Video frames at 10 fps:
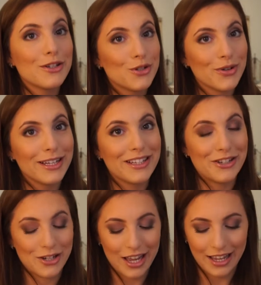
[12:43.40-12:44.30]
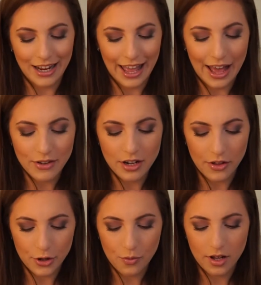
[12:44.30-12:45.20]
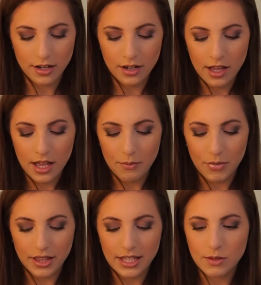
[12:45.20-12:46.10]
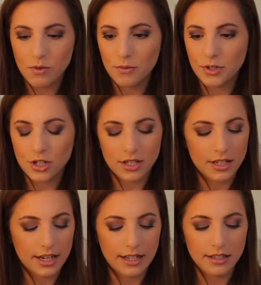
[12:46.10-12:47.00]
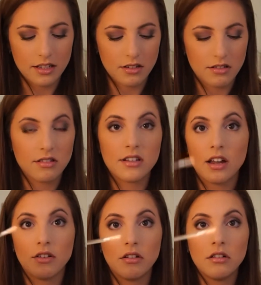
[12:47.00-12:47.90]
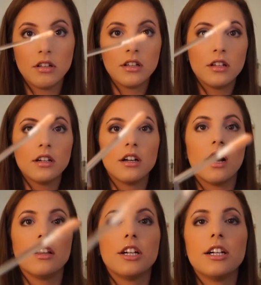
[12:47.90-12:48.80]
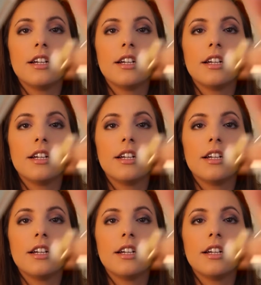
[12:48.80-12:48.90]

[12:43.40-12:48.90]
enjoying the shade. I have another one, but this one was just a nice little subtle color,